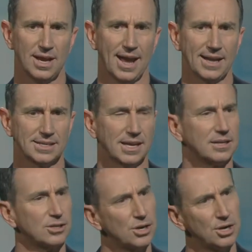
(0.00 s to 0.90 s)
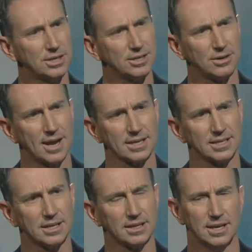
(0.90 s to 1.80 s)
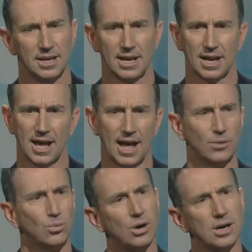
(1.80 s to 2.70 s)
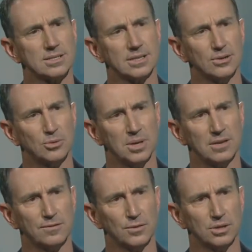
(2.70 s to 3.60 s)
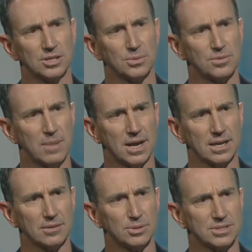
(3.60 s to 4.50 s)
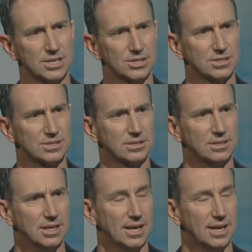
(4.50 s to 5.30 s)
acting unkindly or acting unwisely or being foolish with money and possessions and